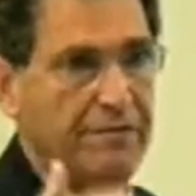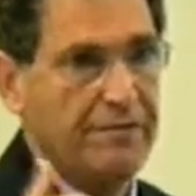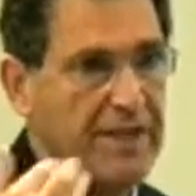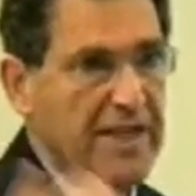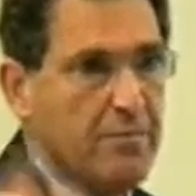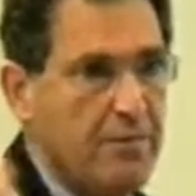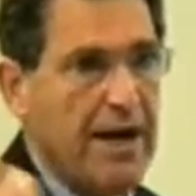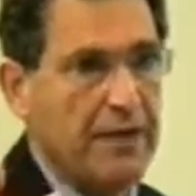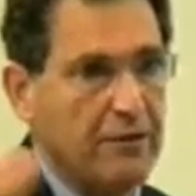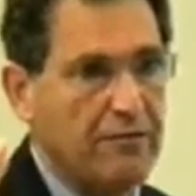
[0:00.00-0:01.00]
the
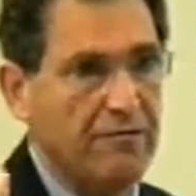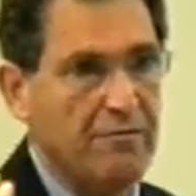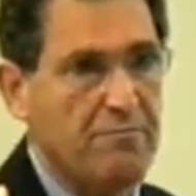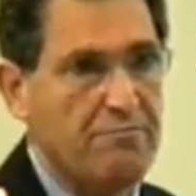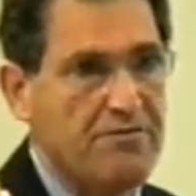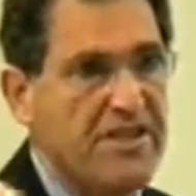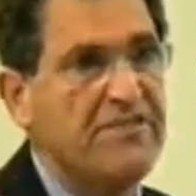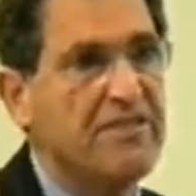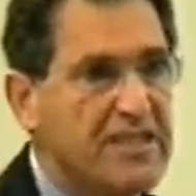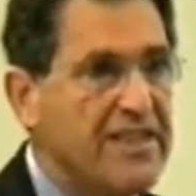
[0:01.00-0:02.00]
impact of
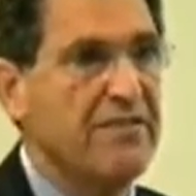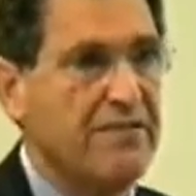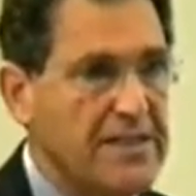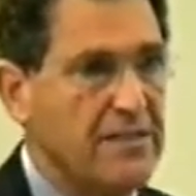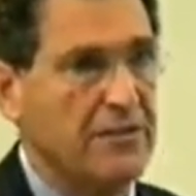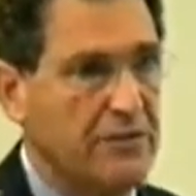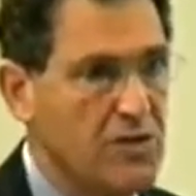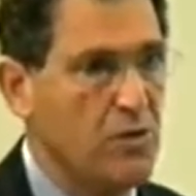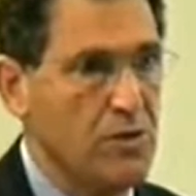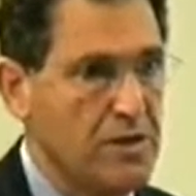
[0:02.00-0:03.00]
previously invested
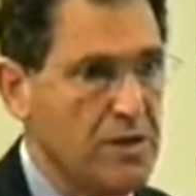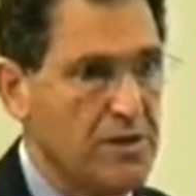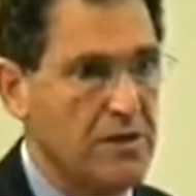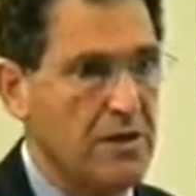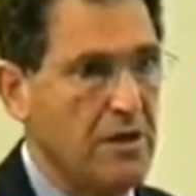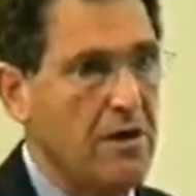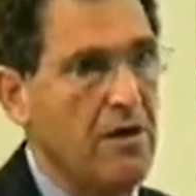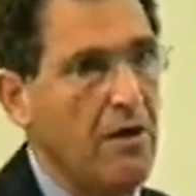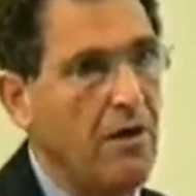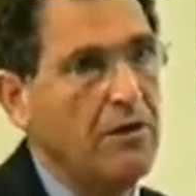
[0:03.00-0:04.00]
resources
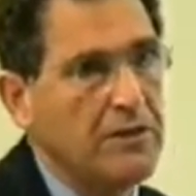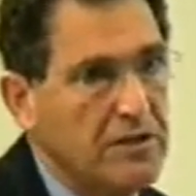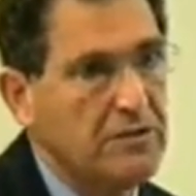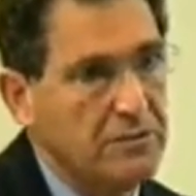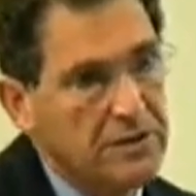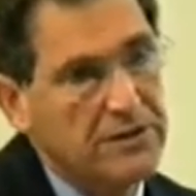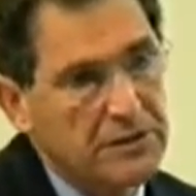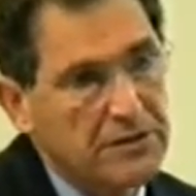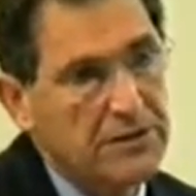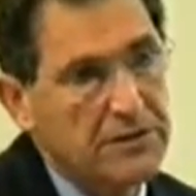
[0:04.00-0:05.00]
on the
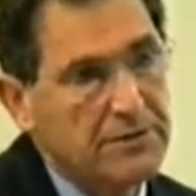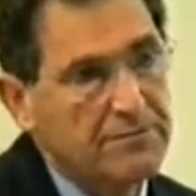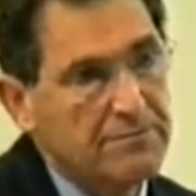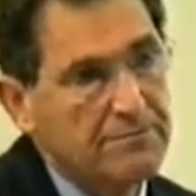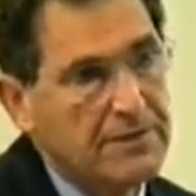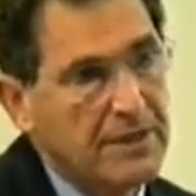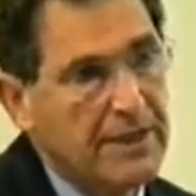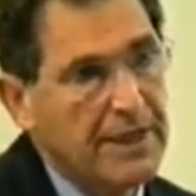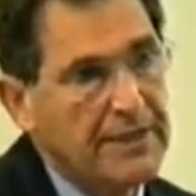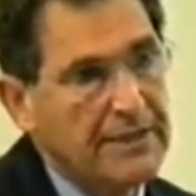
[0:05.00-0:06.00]
students,
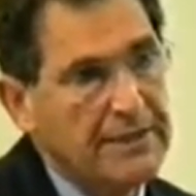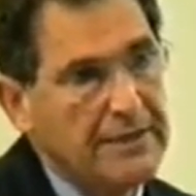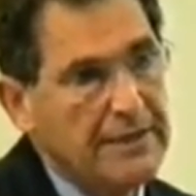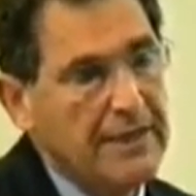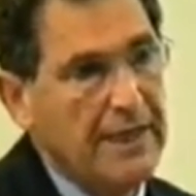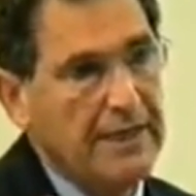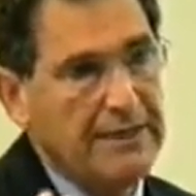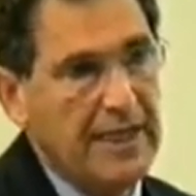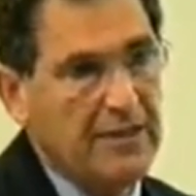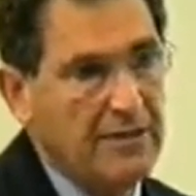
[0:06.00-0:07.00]
okay? And
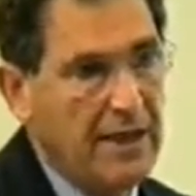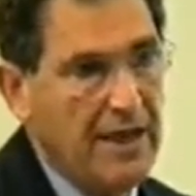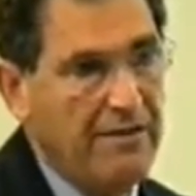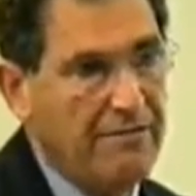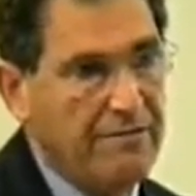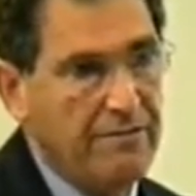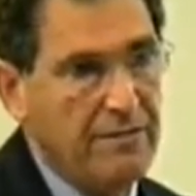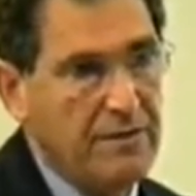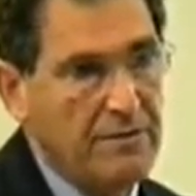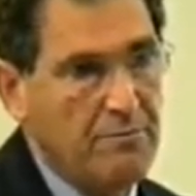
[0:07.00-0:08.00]
that have
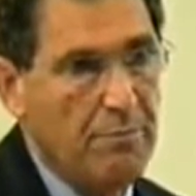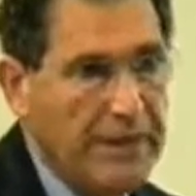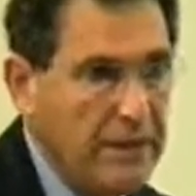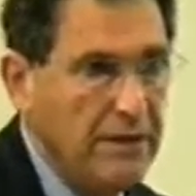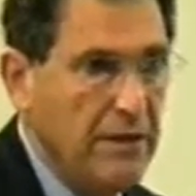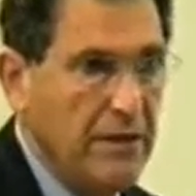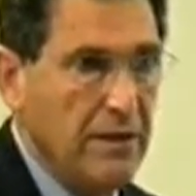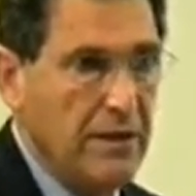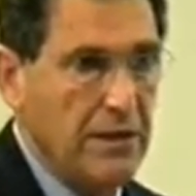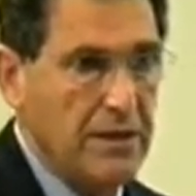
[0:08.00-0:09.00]
built
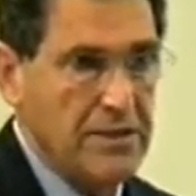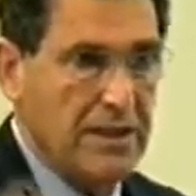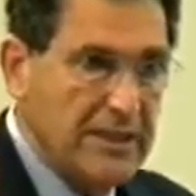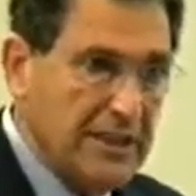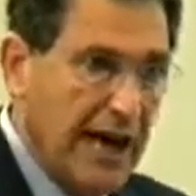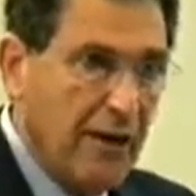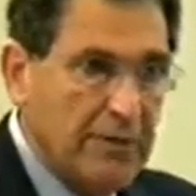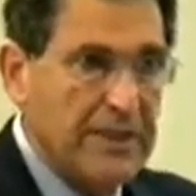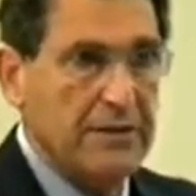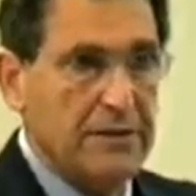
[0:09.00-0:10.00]
his
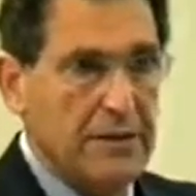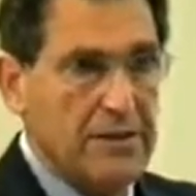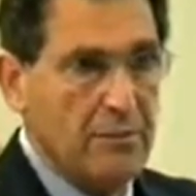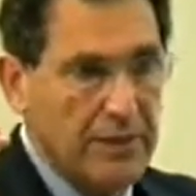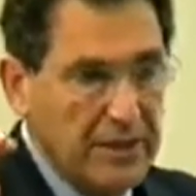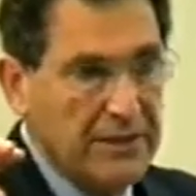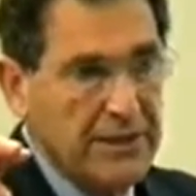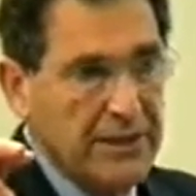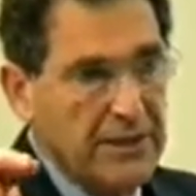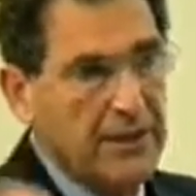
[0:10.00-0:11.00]
endowment, his
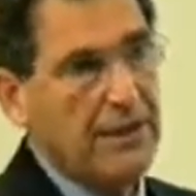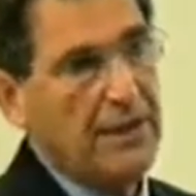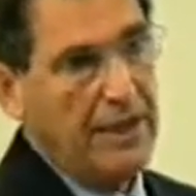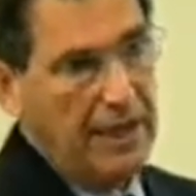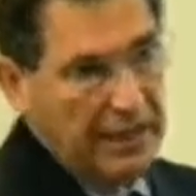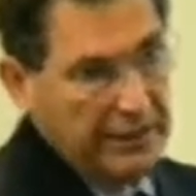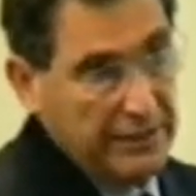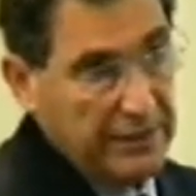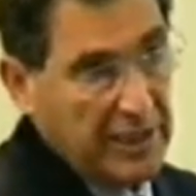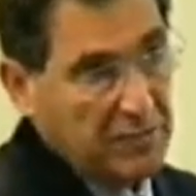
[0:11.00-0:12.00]
ability,
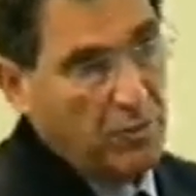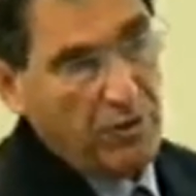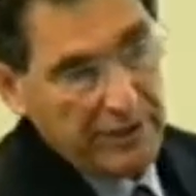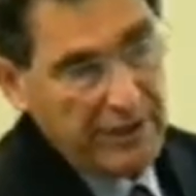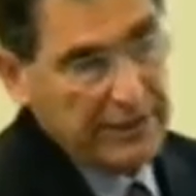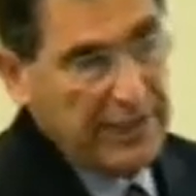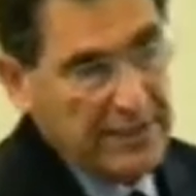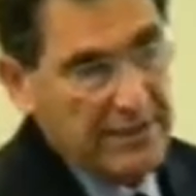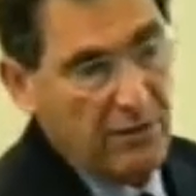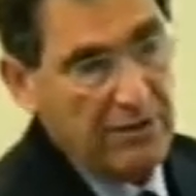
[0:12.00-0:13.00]
until that point, and that
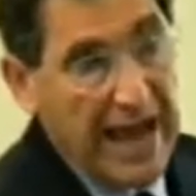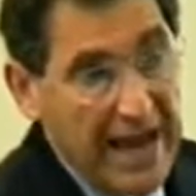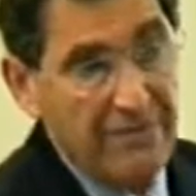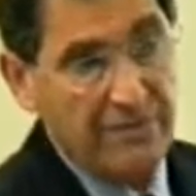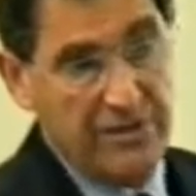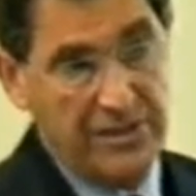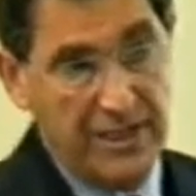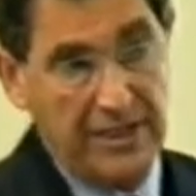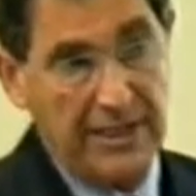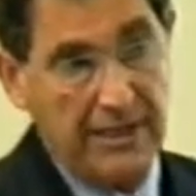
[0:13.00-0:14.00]
on average is
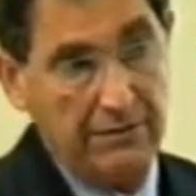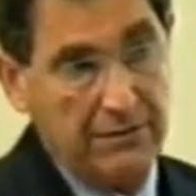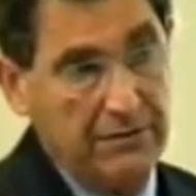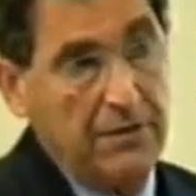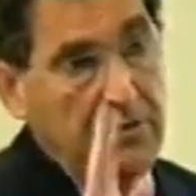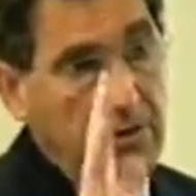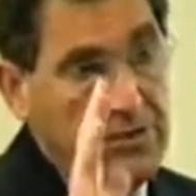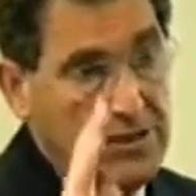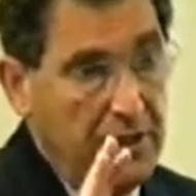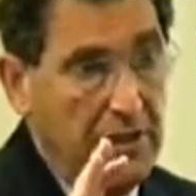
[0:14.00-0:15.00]
taken out. I'm
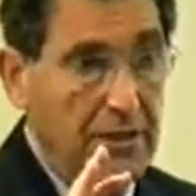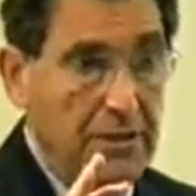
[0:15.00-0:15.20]
still